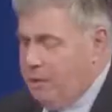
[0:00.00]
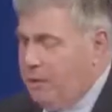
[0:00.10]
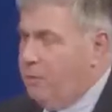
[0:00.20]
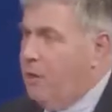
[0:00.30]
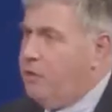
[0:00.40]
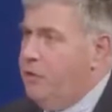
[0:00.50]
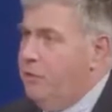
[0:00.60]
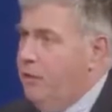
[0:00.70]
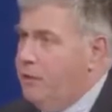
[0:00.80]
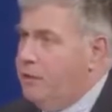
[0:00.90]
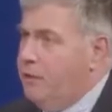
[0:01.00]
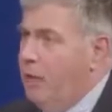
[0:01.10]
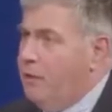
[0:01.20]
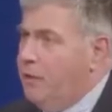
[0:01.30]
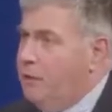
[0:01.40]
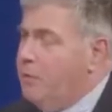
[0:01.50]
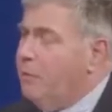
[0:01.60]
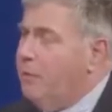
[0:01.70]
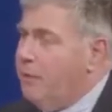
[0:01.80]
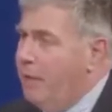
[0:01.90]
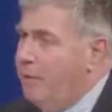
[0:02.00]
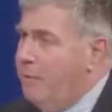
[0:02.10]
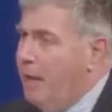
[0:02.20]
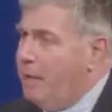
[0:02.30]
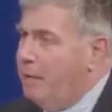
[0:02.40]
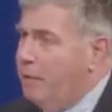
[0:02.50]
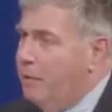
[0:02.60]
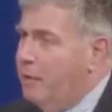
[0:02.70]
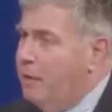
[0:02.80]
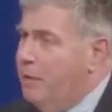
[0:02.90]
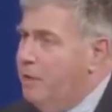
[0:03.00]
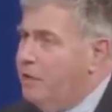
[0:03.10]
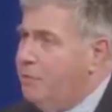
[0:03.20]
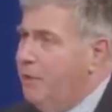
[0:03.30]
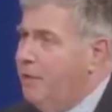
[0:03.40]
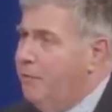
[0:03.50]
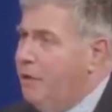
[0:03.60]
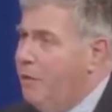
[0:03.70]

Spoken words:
American Rescue Funds, and other things. But we'd love to have you back in the early spring, if you